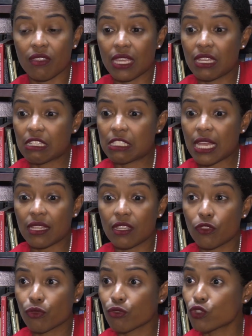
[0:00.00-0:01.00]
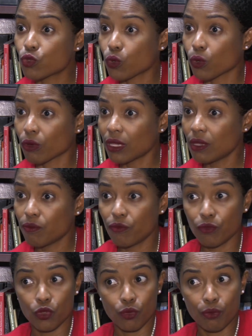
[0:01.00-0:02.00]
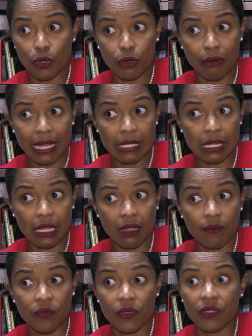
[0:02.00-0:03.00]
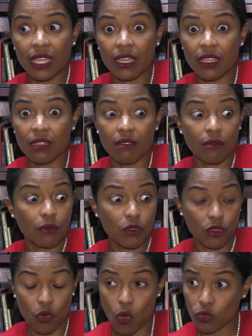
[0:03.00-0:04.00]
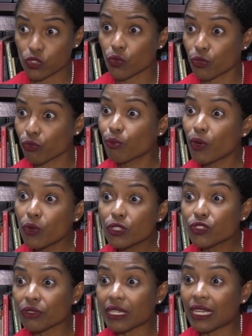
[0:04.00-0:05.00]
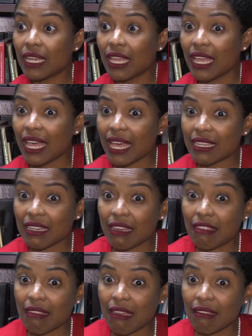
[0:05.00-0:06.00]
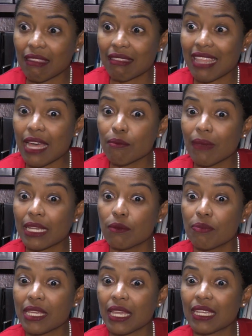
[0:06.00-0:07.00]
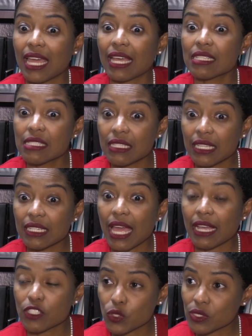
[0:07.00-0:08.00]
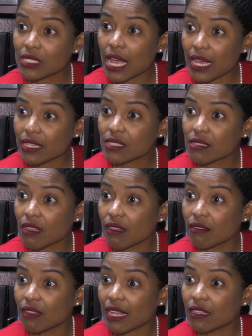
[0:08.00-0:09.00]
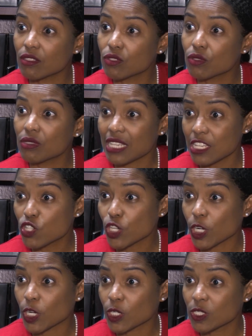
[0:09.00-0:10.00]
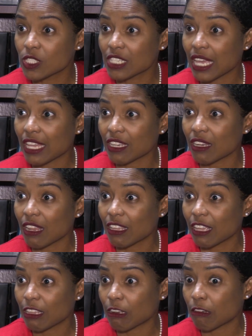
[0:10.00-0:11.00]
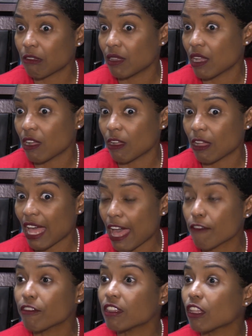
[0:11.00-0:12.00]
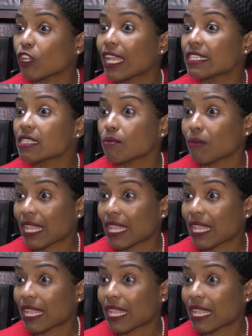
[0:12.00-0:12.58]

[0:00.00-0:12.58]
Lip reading: can tell it through story, through book writing. They can also through poetry. And I think that might be an excellent exercise that teachers can have in their lesson